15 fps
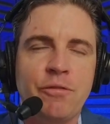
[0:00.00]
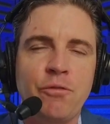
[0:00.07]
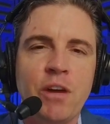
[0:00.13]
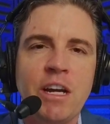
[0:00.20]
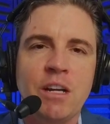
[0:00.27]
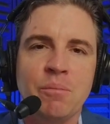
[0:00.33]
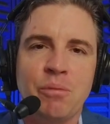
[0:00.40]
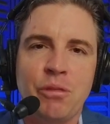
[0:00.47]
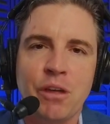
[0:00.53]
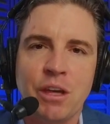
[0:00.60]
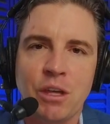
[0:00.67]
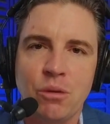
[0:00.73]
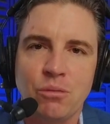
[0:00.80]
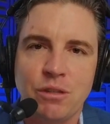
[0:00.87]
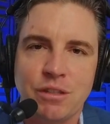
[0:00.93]
freedom thing
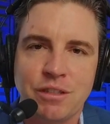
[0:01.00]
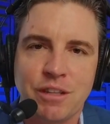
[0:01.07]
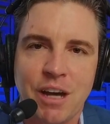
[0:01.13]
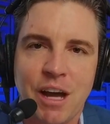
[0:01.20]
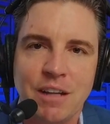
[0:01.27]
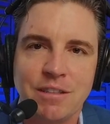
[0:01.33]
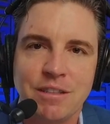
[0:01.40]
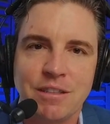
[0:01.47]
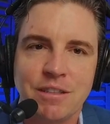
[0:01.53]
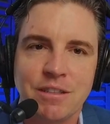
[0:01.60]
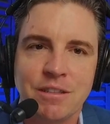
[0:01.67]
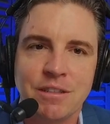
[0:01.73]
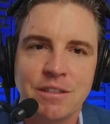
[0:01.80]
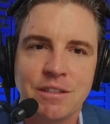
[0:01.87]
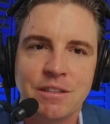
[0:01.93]
you discuss?
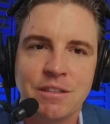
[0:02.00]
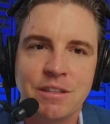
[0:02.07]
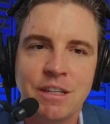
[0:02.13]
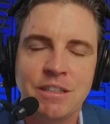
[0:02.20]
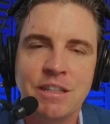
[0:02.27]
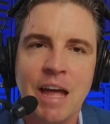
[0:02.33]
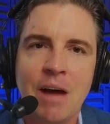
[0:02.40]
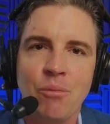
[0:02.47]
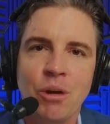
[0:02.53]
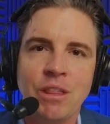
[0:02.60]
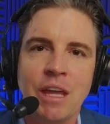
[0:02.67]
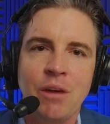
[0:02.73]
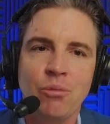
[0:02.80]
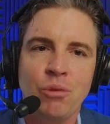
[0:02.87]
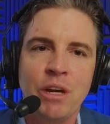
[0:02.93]
Is that when
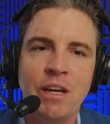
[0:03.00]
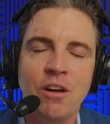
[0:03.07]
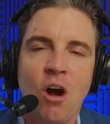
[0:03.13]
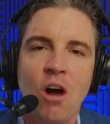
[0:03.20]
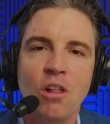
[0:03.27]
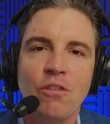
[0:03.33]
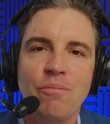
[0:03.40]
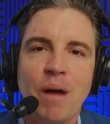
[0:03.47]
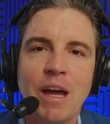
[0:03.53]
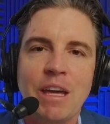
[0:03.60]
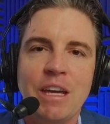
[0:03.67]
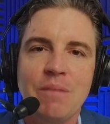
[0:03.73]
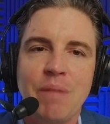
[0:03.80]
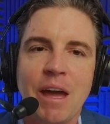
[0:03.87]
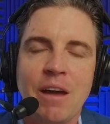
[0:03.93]
they read all of my
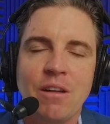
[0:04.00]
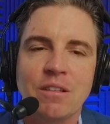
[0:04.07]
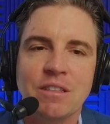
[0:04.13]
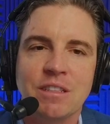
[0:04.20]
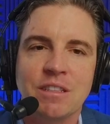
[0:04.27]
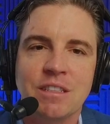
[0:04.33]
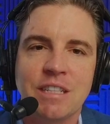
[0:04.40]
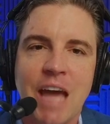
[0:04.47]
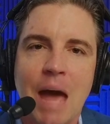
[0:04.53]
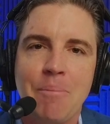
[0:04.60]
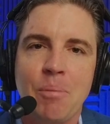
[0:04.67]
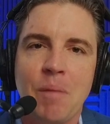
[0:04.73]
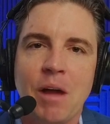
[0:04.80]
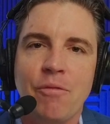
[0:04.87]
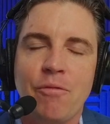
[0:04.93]
emails and
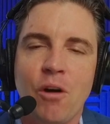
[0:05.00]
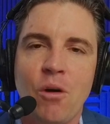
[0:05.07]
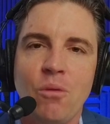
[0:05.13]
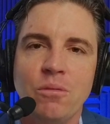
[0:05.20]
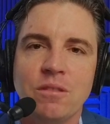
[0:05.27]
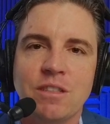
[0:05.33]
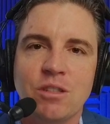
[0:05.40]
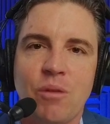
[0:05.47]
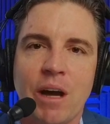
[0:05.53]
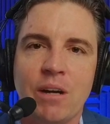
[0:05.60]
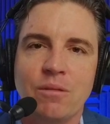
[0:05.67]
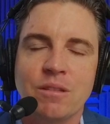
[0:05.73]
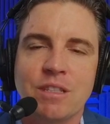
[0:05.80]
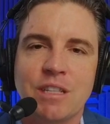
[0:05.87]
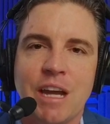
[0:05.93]
tap my phone so I
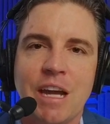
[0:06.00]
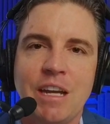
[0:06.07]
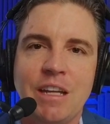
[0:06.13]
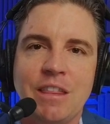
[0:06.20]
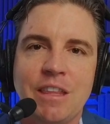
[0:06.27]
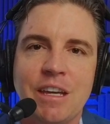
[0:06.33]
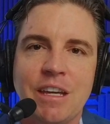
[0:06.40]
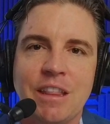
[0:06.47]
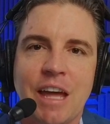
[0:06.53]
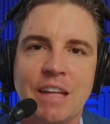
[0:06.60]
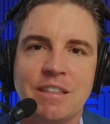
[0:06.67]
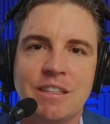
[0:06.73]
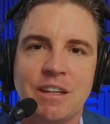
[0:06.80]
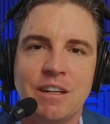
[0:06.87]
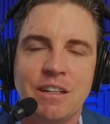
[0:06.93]
don't say anything
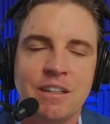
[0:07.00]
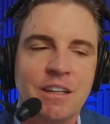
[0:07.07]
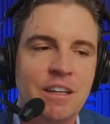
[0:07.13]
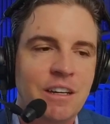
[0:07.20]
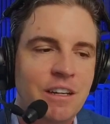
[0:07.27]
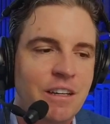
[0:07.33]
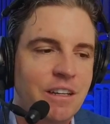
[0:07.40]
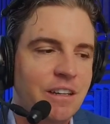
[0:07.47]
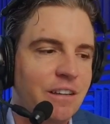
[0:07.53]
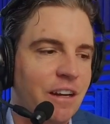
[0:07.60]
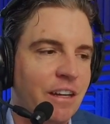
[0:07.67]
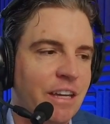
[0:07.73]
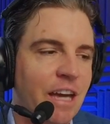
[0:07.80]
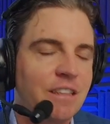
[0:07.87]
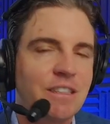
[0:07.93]
that's
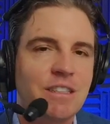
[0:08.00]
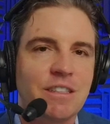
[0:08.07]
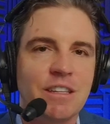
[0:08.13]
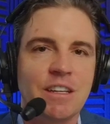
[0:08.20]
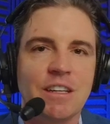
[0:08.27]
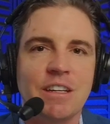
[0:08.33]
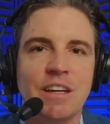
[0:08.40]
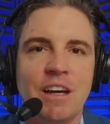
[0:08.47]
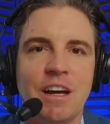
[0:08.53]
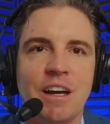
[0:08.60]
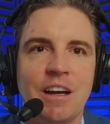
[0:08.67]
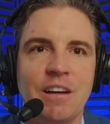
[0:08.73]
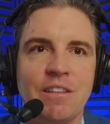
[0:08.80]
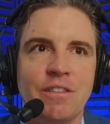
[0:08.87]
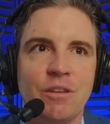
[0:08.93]
against the
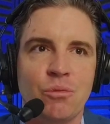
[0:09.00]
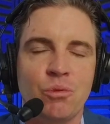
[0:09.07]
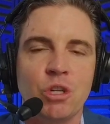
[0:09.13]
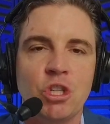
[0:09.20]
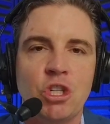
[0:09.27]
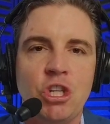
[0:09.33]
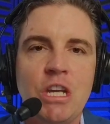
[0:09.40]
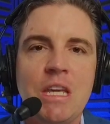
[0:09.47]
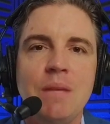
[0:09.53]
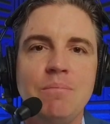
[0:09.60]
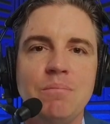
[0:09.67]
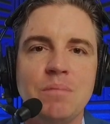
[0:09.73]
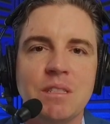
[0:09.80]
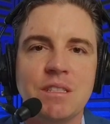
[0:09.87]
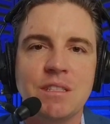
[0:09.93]
uh, the
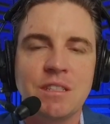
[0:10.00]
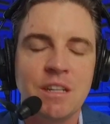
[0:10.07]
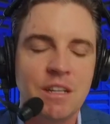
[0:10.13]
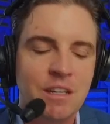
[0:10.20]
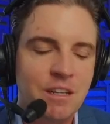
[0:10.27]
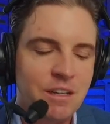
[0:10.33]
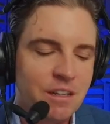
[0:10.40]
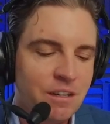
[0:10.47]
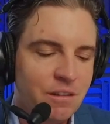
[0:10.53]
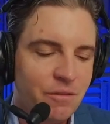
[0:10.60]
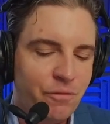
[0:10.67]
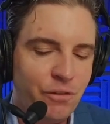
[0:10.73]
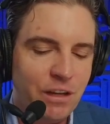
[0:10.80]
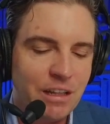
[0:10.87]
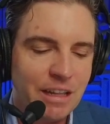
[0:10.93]
regime's
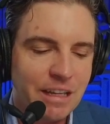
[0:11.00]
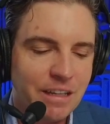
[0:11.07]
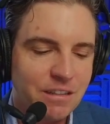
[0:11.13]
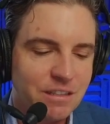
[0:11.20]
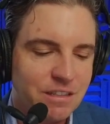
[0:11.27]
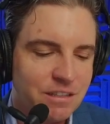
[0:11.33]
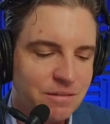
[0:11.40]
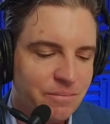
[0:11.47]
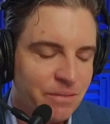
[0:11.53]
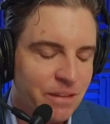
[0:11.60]
feelings.